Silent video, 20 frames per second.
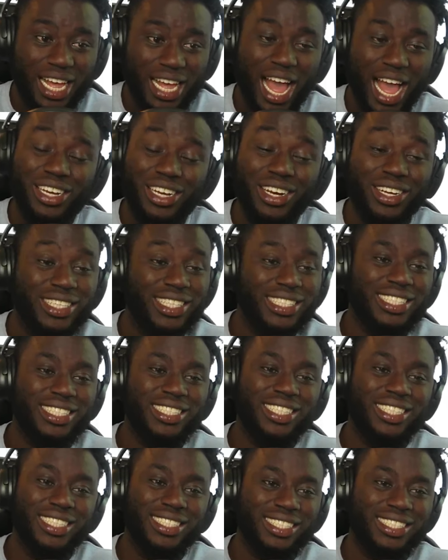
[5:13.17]
I know this is
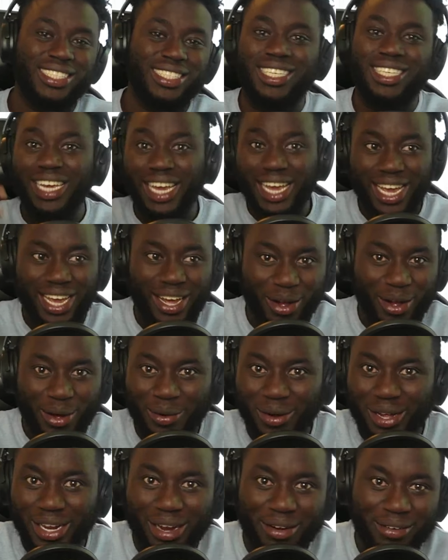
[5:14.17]
a skit or
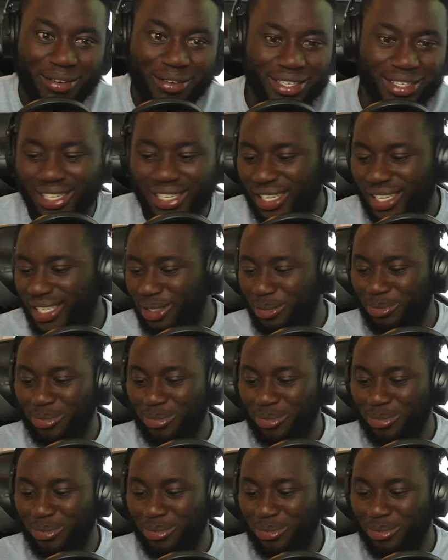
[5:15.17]
whatever it is,